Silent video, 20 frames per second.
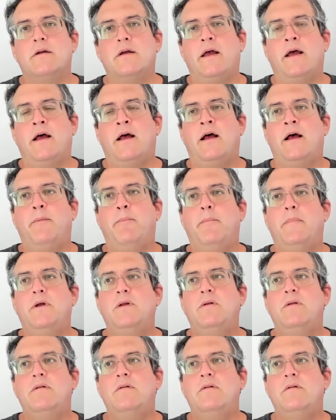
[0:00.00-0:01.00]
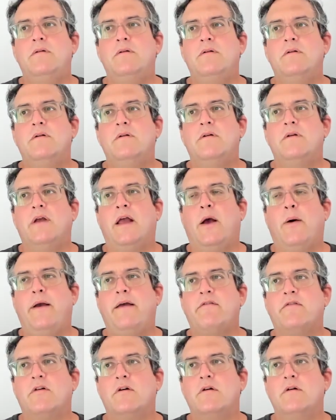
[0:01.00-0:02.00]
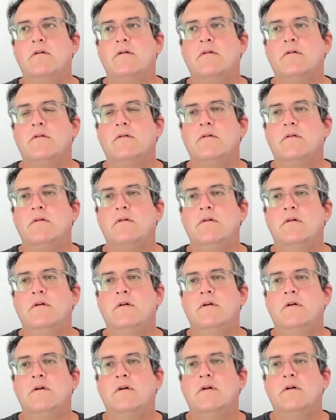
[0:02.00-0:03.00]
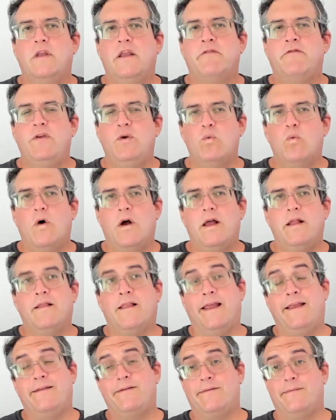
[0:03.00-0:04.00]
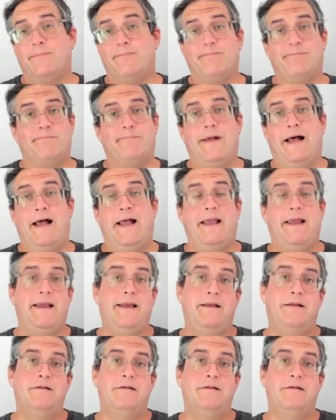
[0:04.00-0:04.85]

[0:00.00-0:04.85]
However, if you want like my